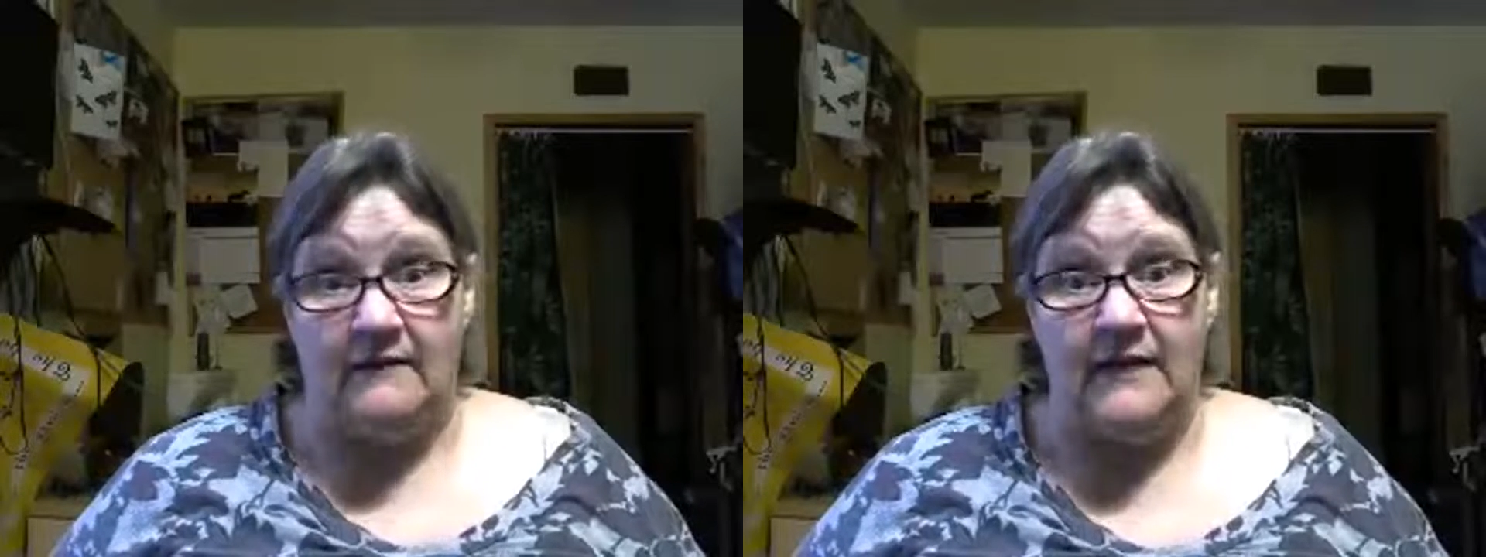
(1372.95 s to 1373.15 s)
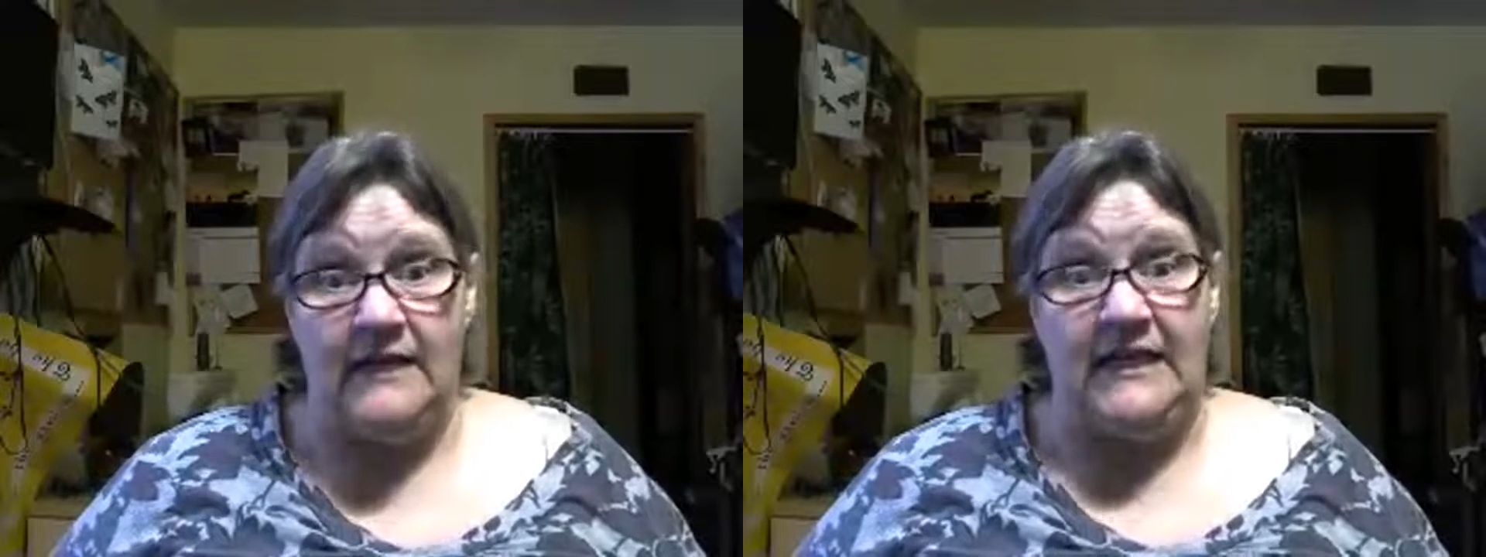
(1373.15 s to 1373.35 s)

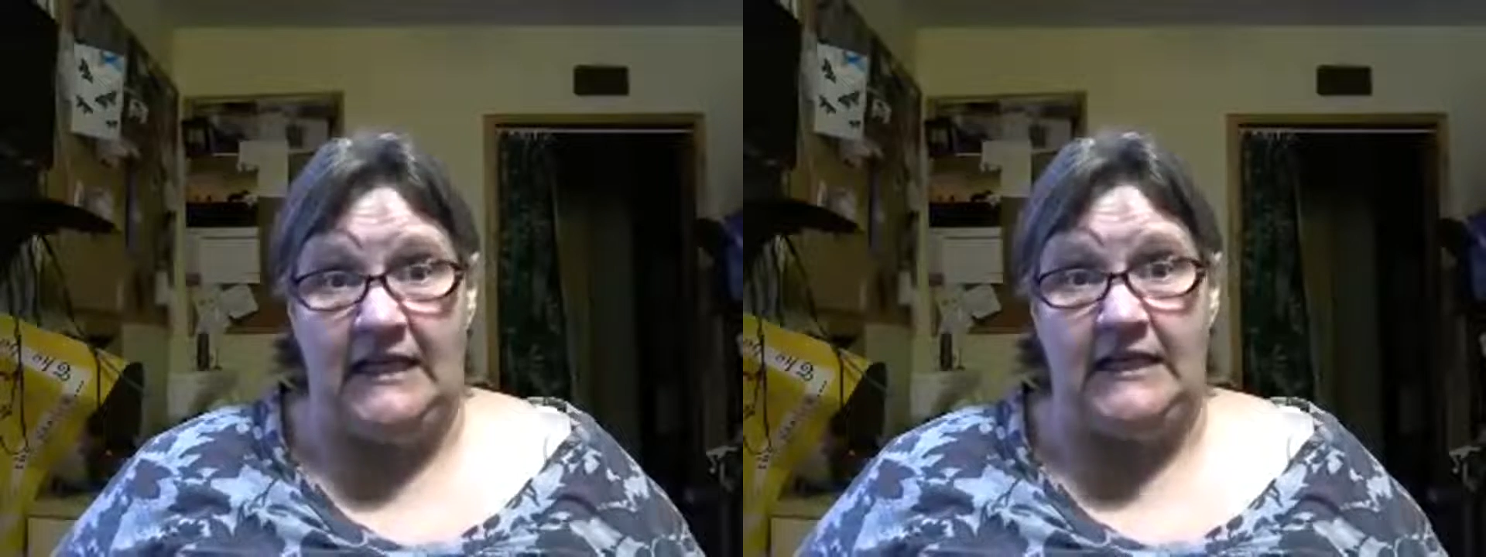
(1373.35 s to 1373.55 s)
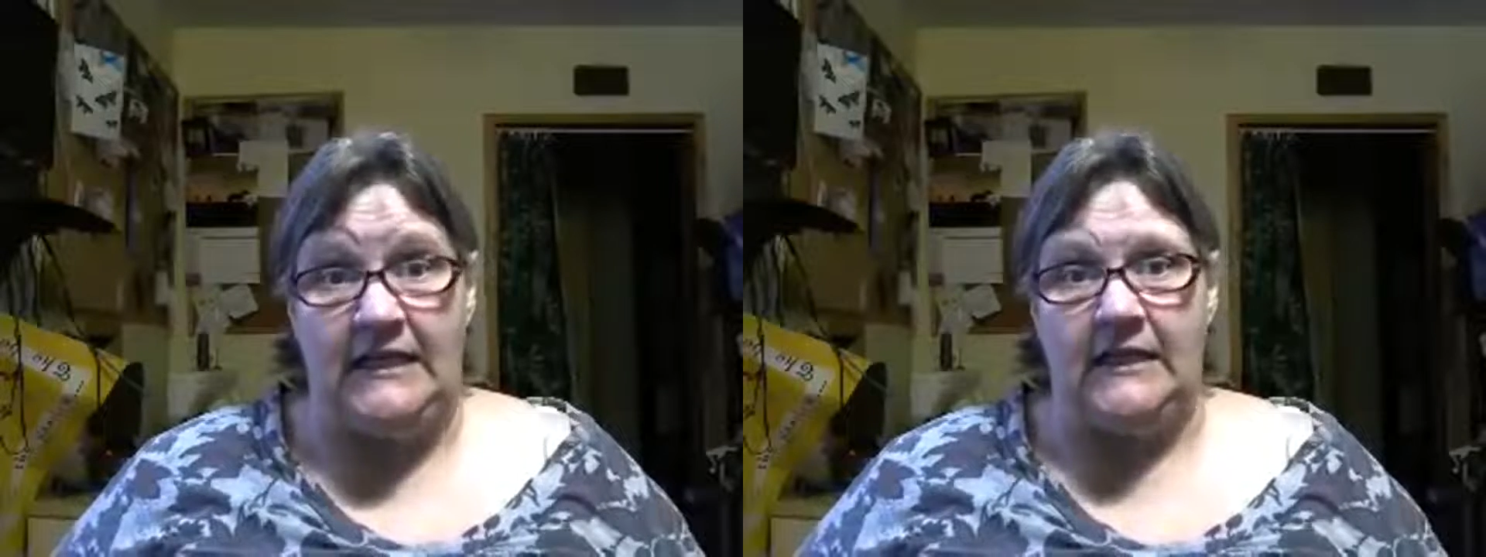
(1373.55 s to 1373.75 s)
and
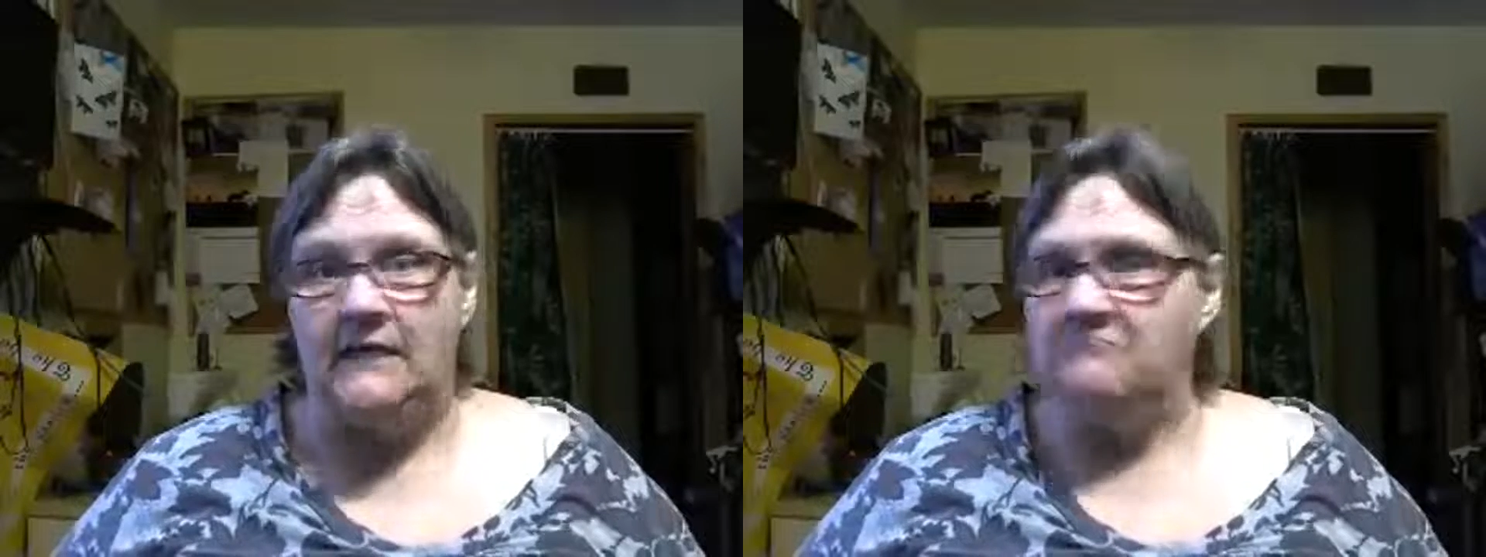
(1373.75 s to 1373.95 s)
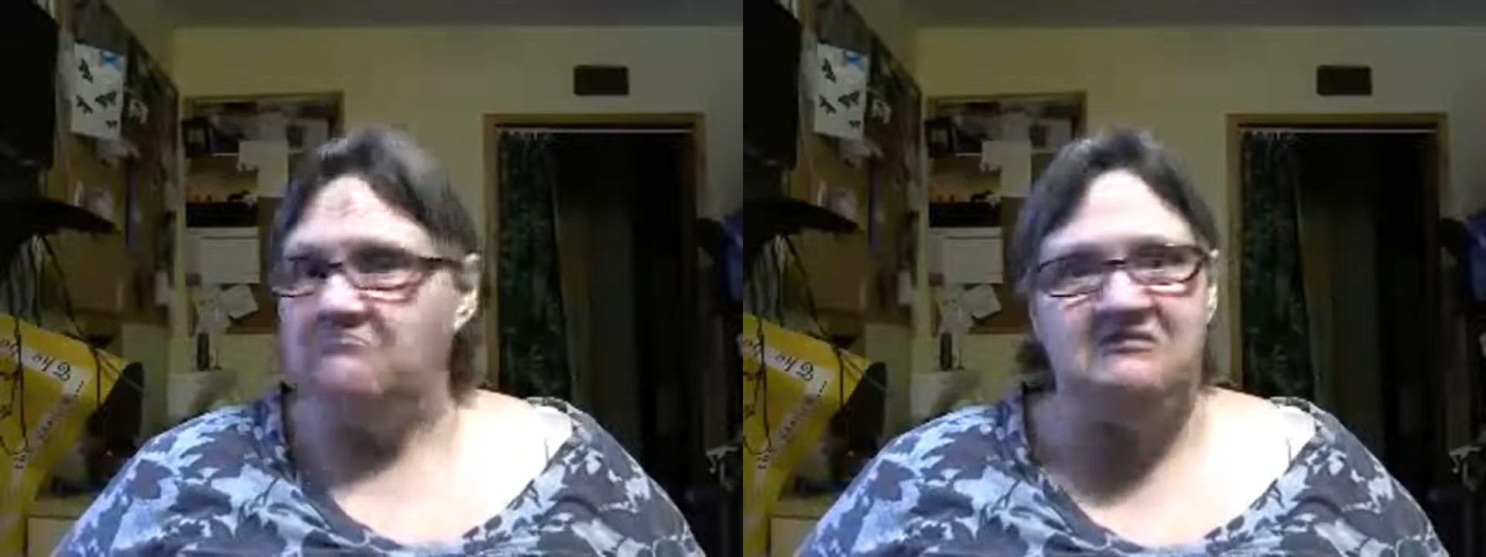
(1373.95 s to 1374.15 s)
heat it.
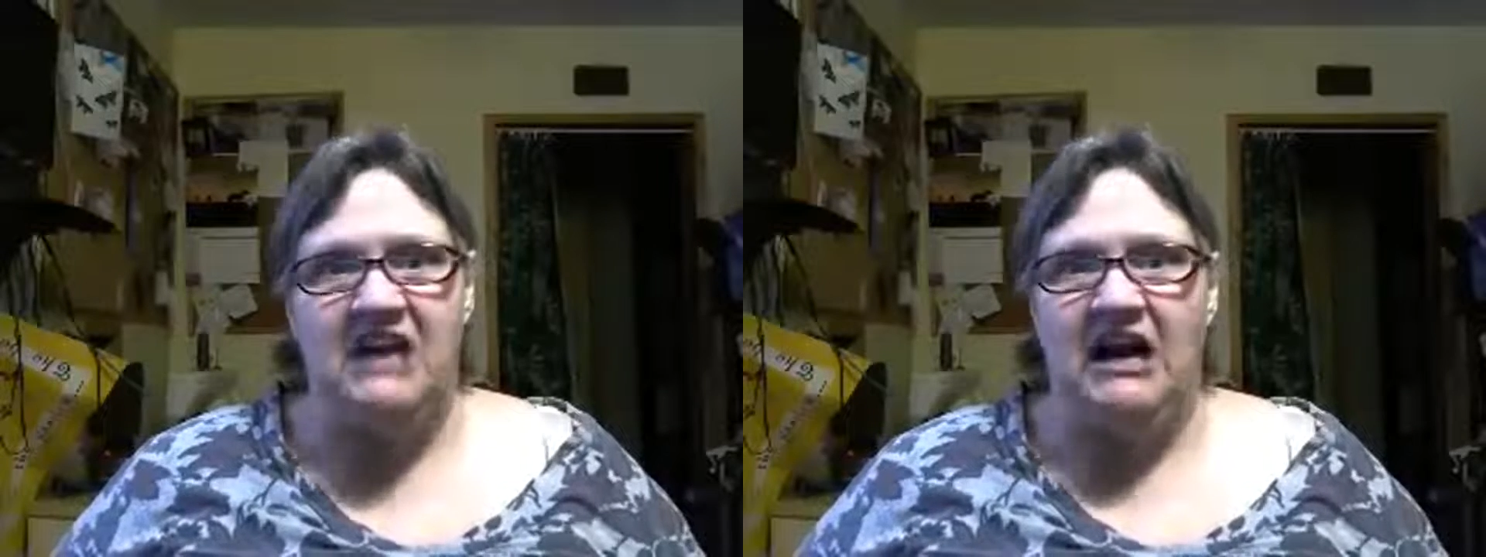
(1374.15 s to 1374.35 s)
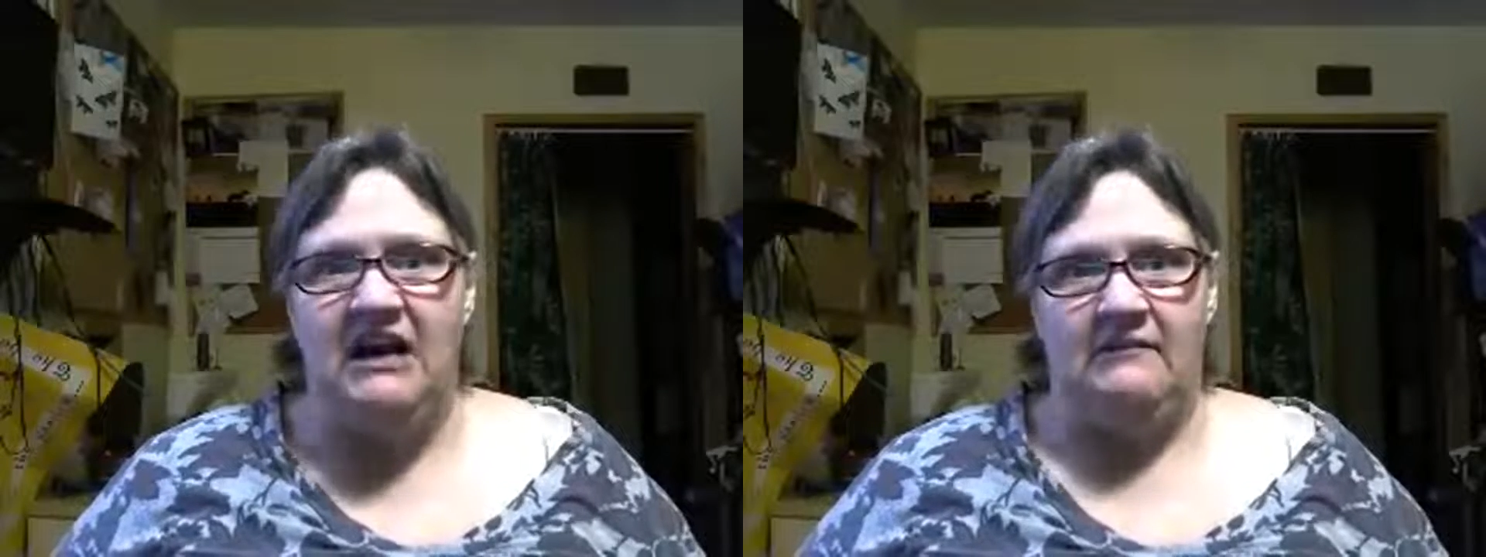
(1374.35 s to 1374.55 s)

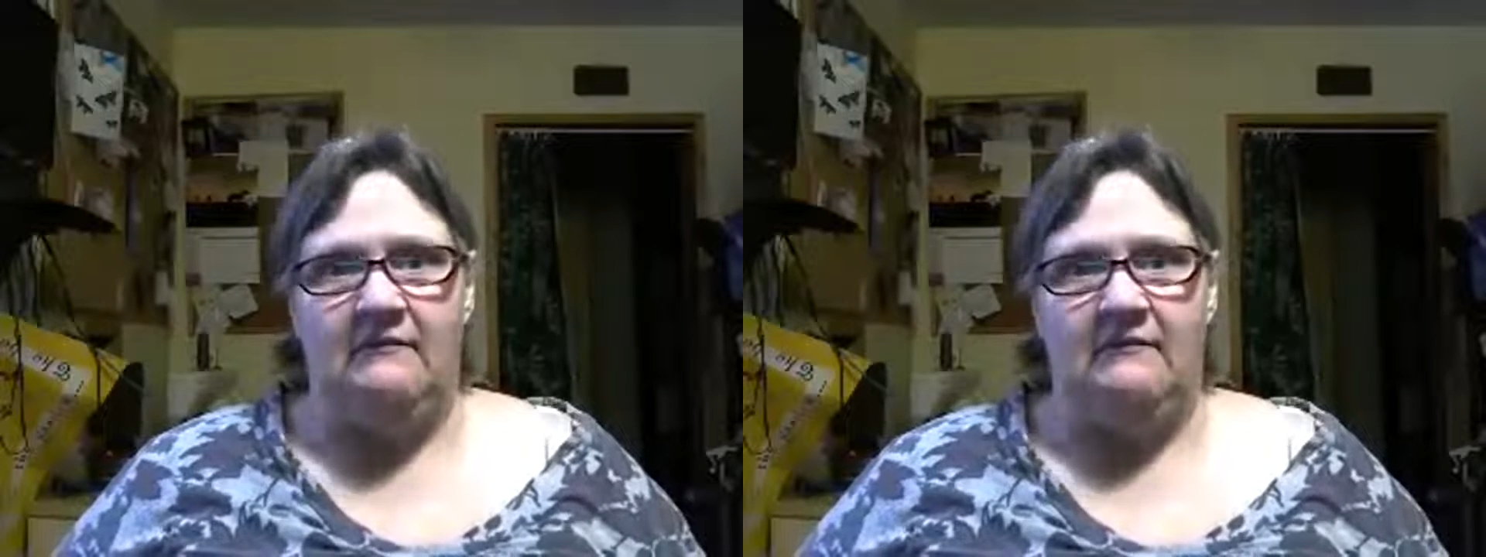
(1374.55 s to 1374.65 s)
Done.